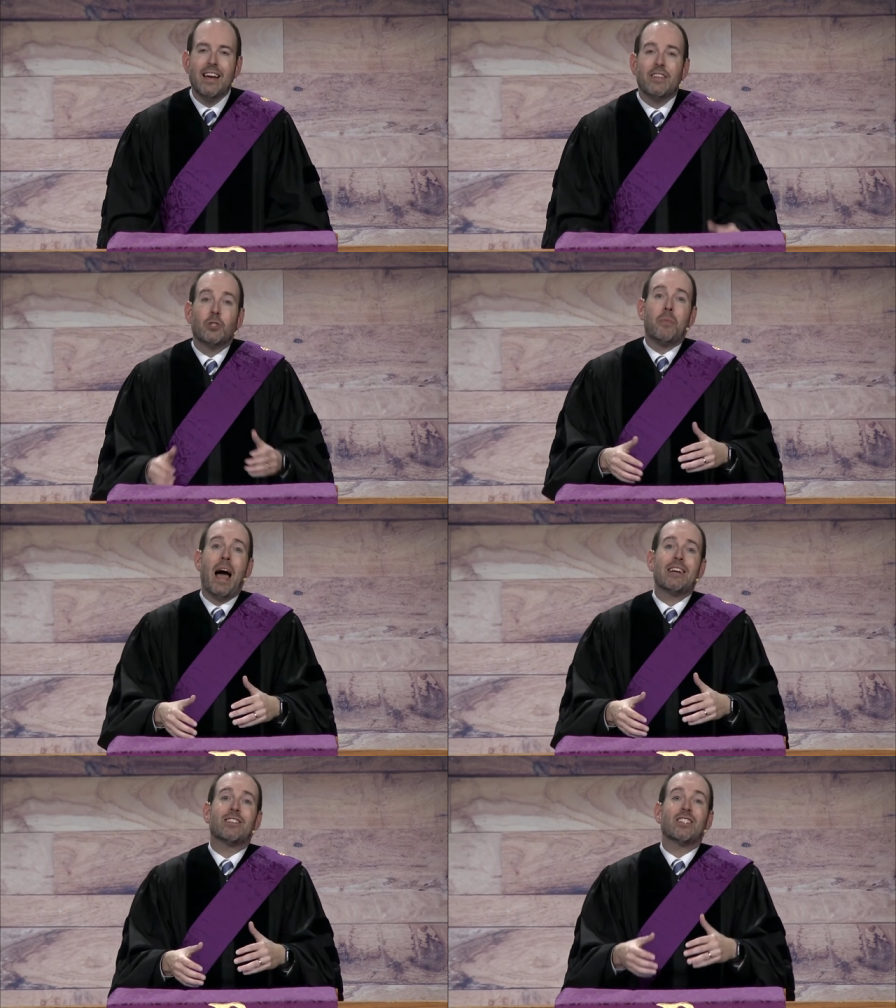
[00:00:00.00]
This
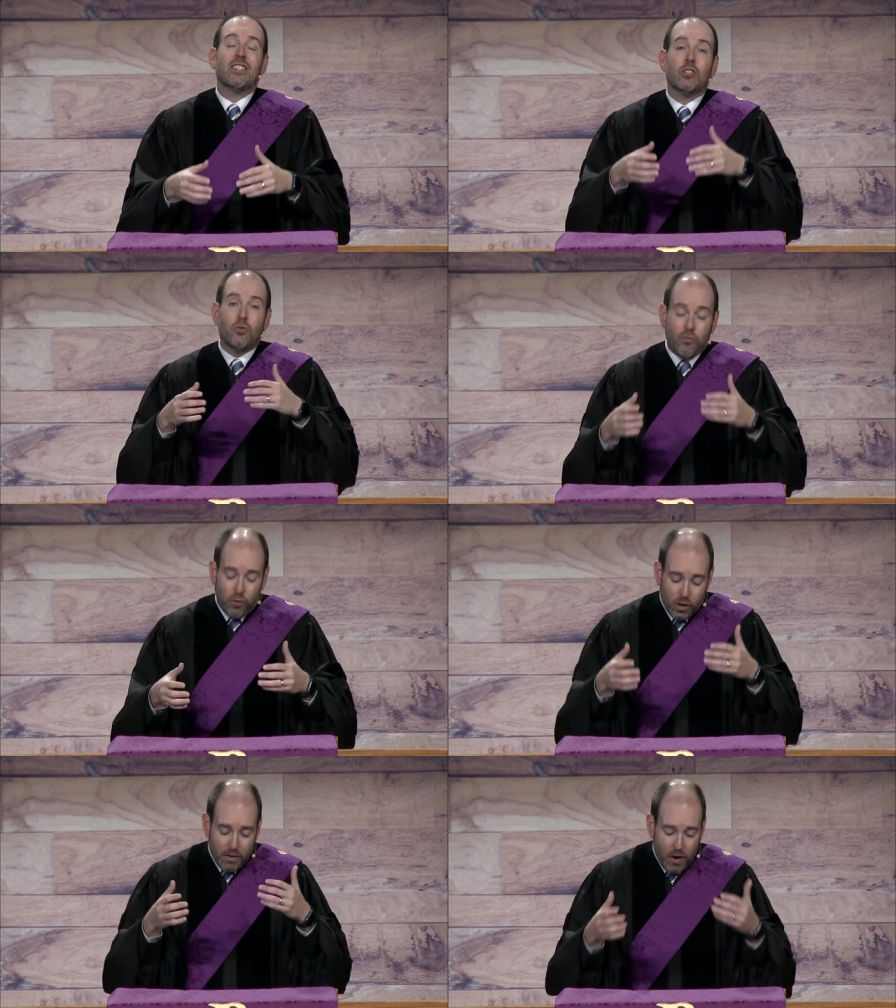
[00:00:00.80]
passage it's
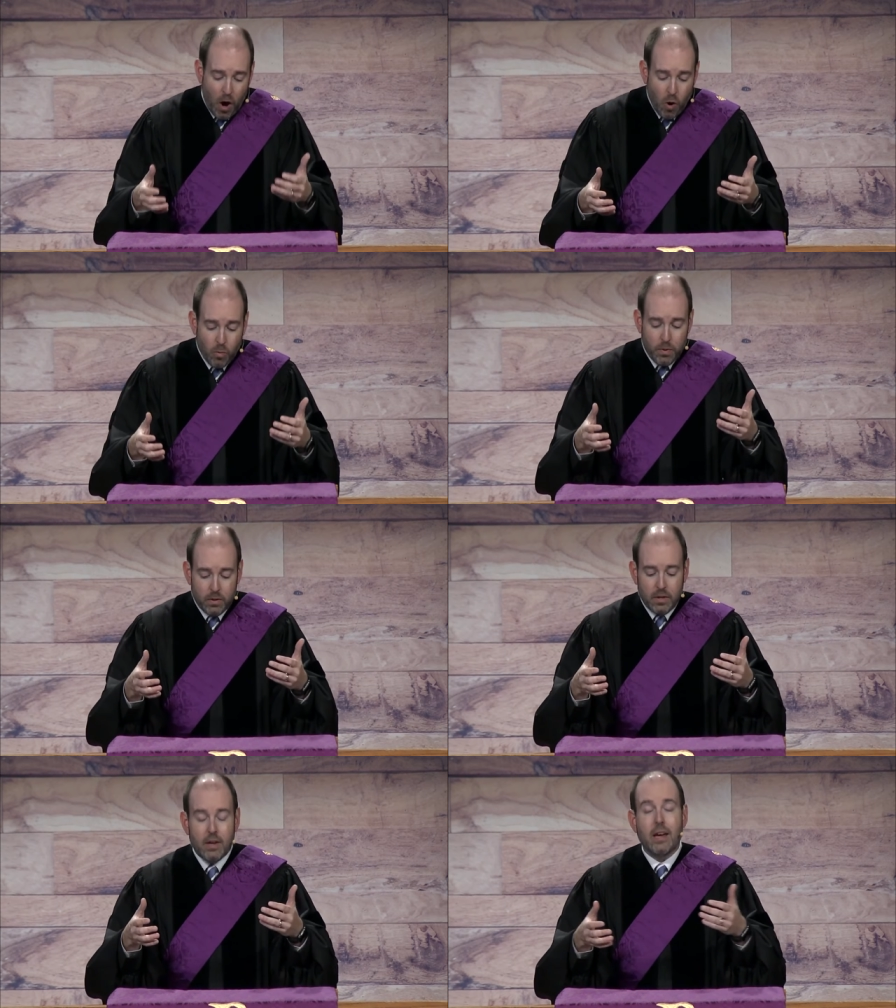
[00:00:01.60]
full of hope,
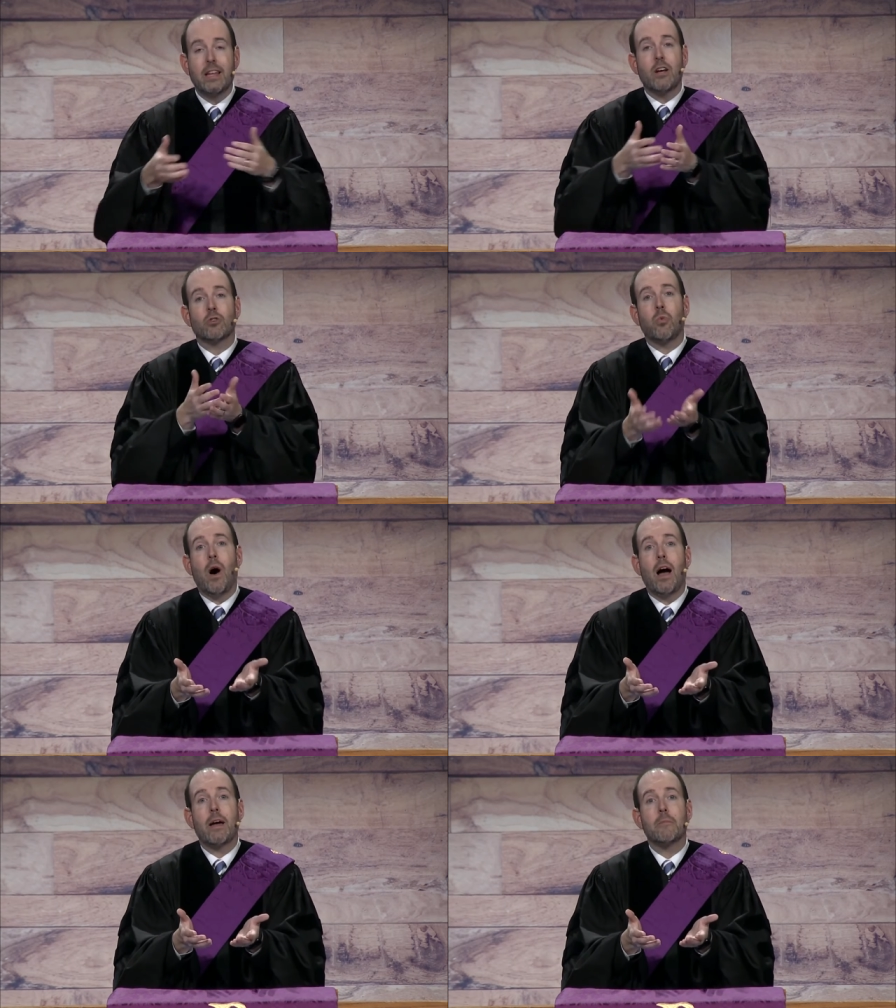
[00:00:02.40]
and here's
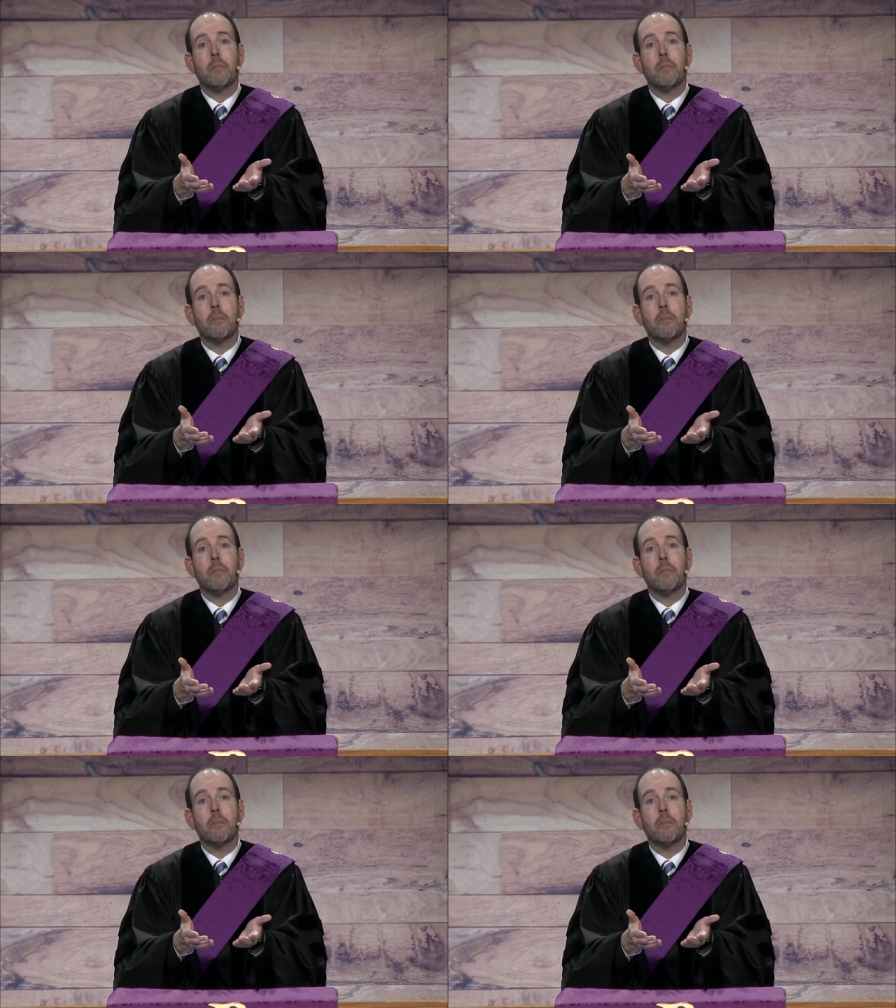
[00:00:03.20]
why.